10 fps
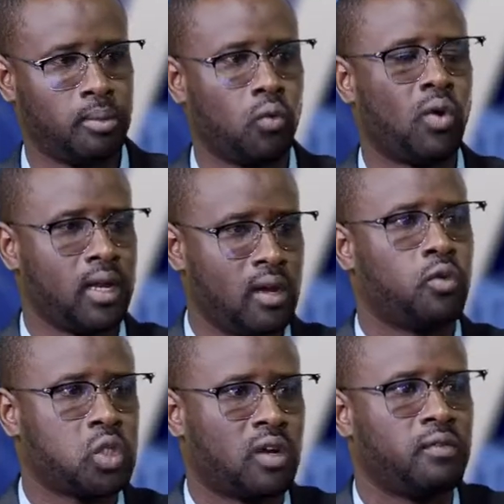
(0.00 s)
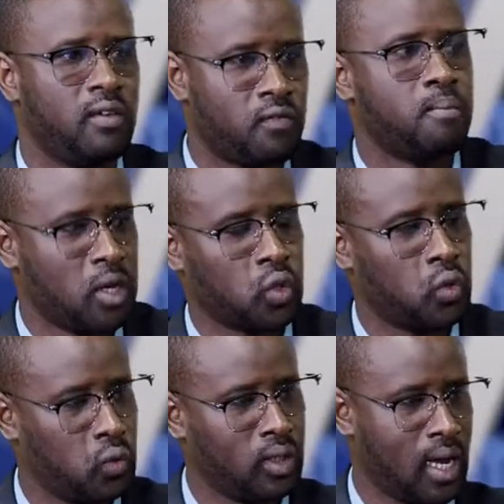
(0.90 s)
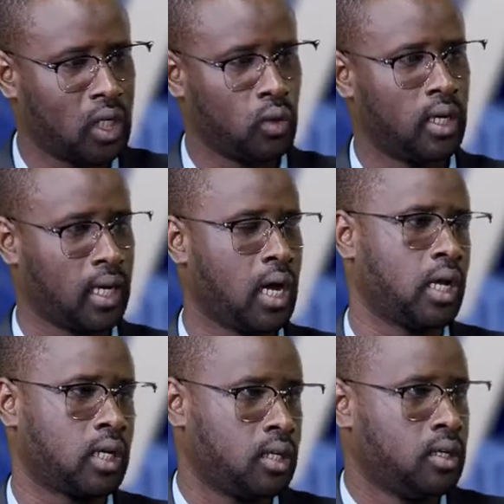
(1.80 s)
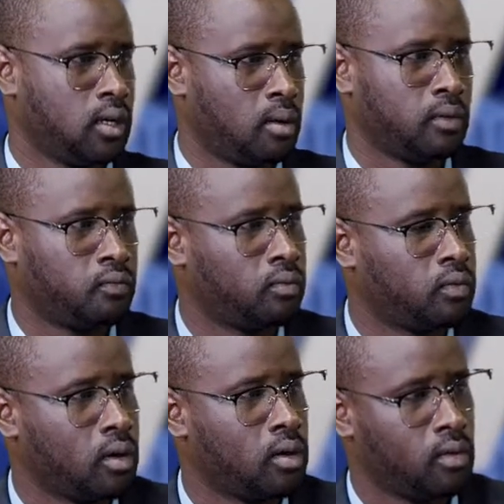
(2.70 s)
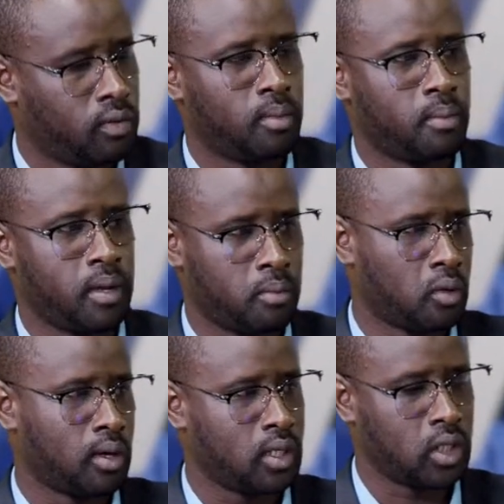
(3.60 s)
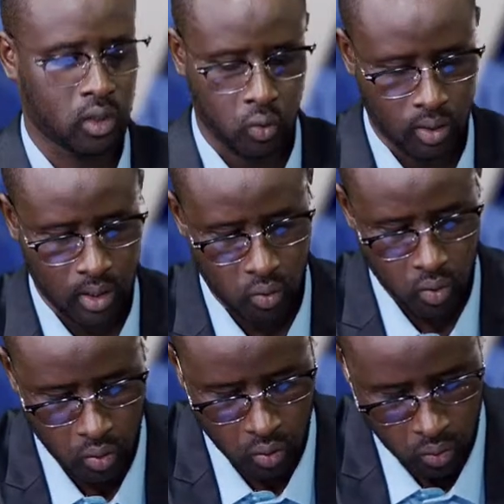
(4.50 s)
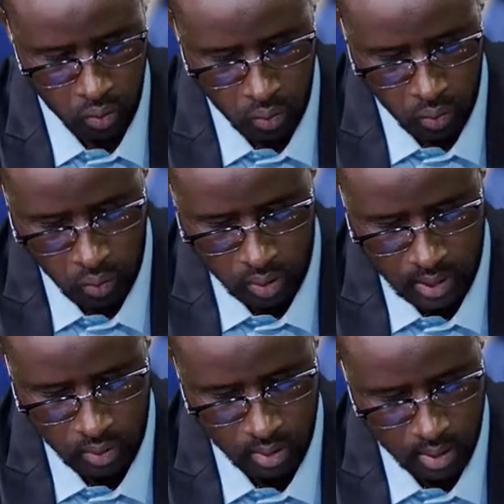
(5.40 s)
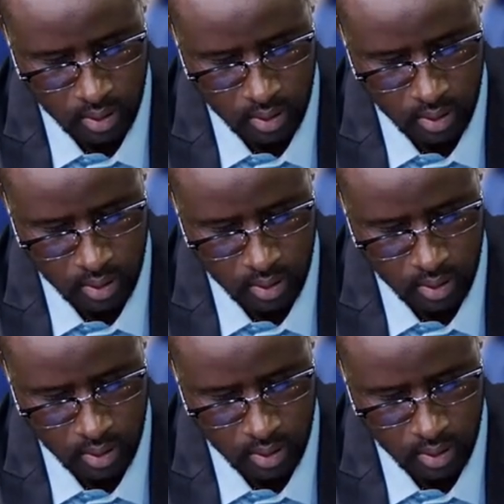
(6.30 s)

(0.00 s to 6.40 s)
So I mean, what sort of information do they actually collect? I mean, from the people. It's good that you're trying to